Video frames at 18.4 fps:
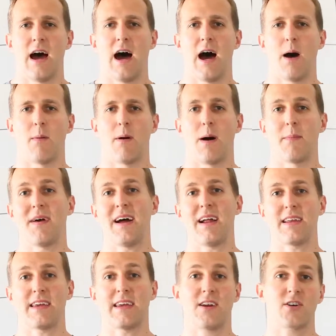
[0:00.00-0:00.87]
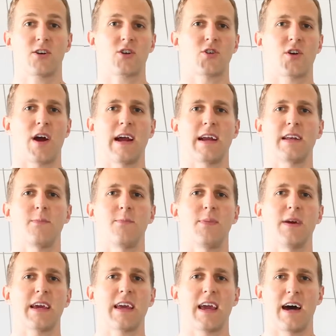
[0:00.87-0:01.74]
I'm not here trying to
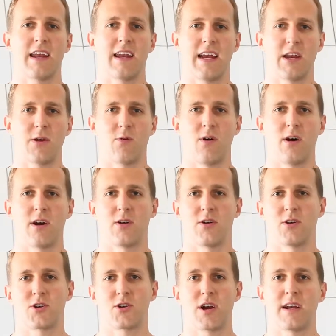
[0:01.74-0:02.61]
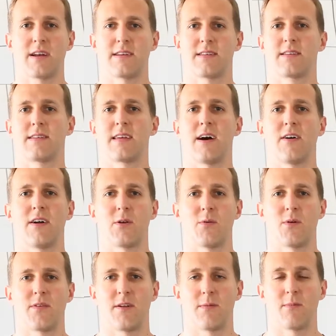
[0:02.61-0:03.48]
pick on anyone or trying to tell
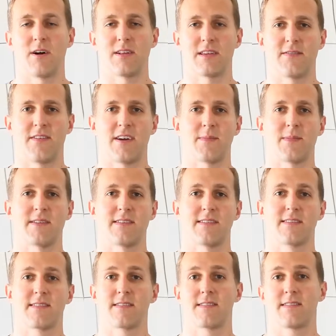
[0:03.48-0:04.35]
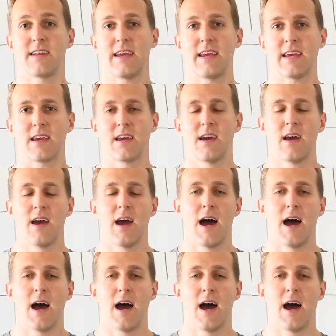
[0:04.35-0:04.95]
anyone their multivitamins stink.